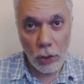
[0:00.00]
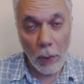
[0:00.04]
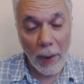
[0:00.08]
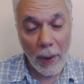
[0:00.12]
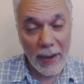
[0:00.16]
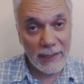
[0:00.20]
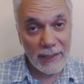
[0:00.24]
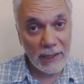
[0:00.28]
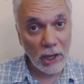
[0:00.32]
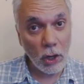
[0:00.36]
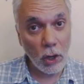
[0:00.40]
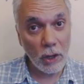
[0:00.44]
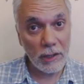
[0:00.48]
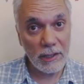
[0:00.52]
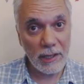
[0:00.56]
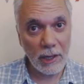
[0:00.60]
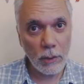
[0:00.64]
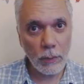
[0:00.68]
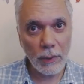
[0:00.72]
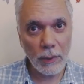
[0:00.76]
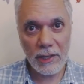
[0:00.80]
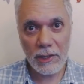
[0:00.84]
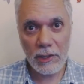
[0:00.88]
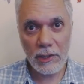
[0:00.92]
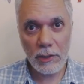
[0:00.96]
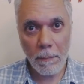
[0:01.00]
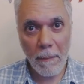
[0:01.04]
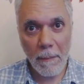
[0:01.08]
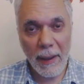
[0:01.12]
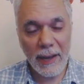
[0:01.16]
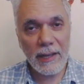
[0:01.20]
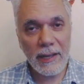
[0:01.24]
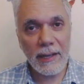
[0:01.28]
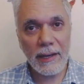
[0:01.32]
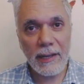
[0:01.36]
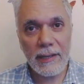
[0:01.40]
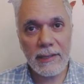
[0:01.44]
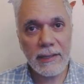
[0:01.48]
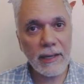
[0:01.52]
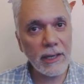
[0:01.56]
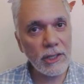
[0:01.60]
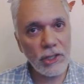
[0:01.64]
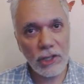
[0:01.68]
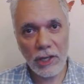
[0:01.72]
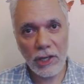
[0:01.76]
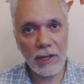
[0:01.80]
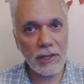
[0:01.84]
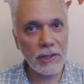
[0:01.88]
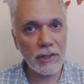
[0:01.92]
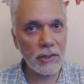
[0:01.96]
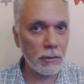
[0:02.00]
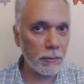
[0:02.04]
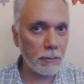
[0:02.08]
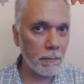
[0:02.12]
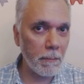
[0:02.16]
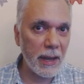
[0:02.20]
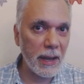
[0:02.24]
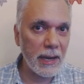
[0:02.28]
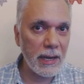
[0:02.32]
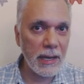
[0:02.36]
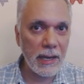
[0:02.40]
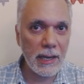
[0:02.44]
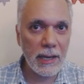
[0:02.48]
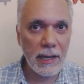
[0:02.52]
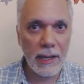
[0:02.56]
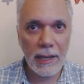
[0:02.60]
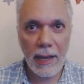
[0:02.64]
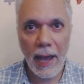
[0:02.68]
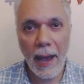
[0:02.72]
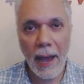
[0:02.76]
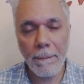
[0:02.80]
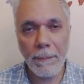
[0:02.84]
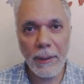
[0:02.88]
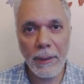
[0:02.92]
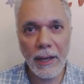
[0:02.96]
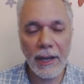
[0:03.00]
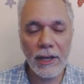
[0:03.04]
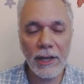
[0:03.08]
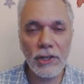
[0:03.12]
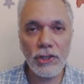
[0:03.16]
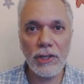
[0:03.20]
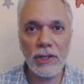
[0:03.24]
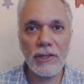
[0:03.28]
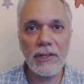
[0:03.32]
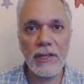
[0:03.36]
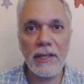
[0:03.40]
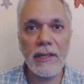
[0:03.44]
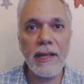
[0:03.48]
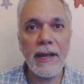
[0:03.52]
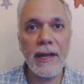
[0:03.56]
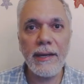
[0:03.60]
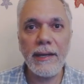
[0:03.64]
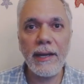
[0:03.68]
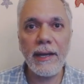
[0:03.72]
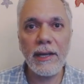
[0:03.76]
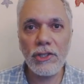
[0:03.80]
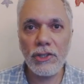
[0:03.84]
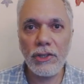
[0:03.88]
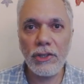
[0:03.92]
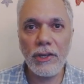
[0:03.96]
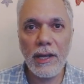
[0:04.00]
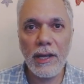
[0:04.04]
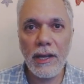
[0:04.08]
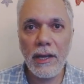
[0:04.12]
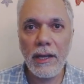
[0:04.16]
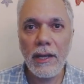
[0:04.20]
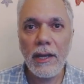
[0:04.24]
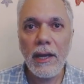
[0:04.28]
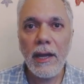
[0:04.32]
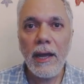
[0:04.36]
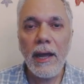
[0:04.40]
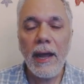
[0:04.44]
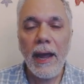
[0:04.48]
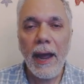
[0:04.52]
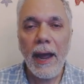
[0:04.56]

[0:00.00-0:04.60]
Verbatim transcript: So as a consequence, many researchers, many applications in the industry